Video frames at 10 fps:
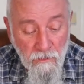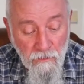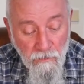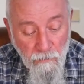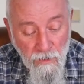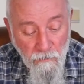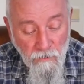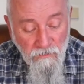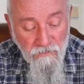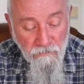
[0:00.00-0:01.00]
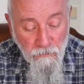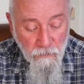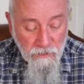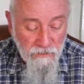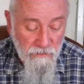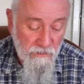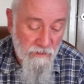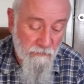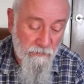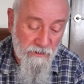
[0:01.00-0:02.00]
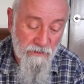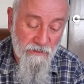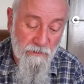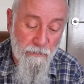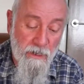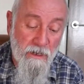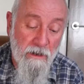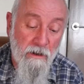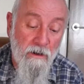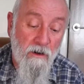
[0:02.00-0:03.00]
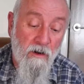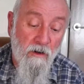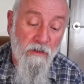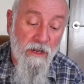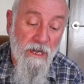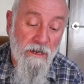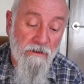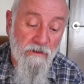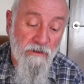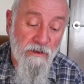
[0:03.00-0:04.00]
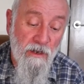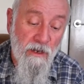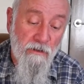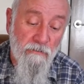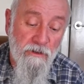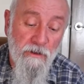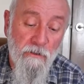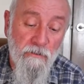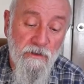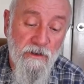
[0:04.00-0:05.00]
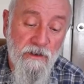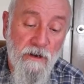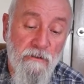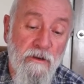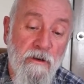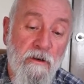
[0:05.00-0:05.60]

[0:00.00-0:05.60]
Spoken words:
the bar moves forward and presses a pin on the lens, which closes down